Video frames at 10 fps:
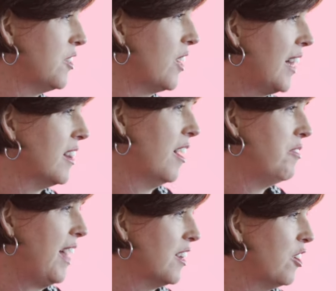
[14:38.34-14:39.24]
to it. I
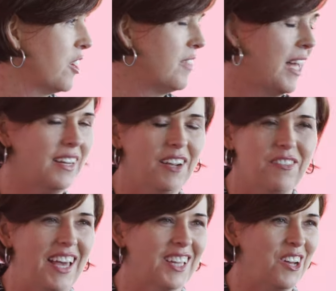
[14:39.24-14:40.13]
love that look of that of
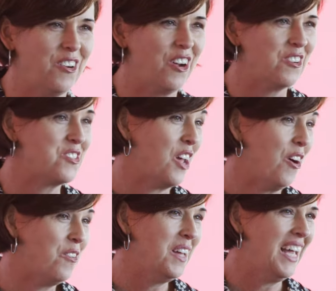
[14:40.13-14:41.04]
that logo.
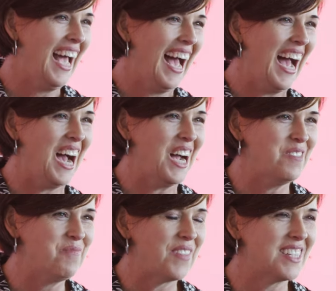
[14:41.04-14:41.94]
So
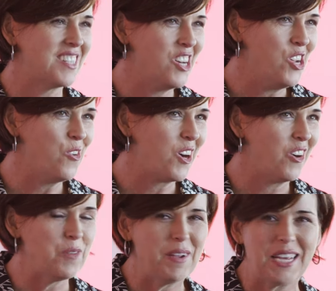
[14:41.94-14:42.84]
um, that's the New
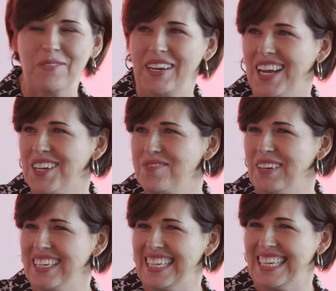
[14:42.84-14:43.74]
Yorker in me coming out.
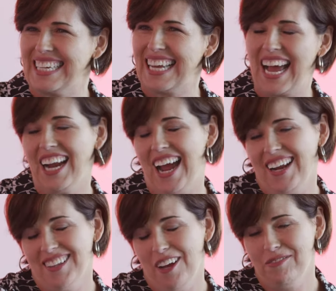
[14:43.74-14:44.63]
Fair but uh, I, I,
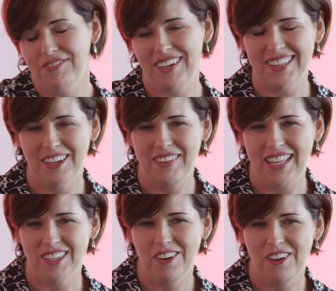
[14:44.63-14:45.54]
love I love
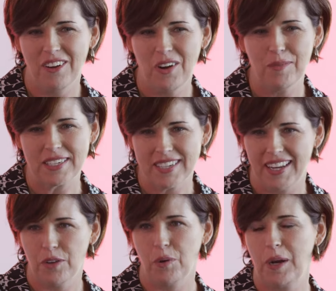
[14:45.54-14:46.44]
that logo. I'm
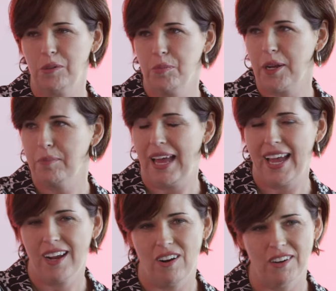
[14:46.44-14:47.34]
excited that we were able to bring it
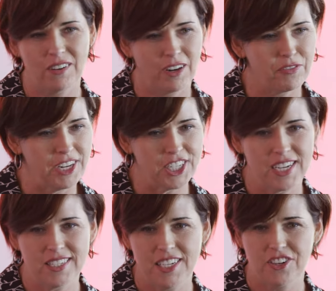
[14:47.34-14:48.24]
back. Our, our
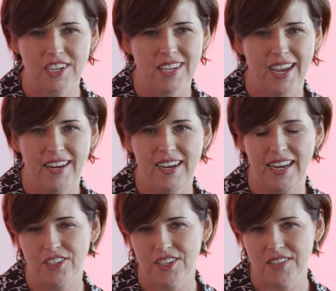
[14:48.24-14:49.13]
franchisees are excited
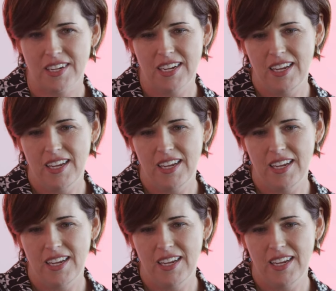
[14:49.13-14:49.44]
and just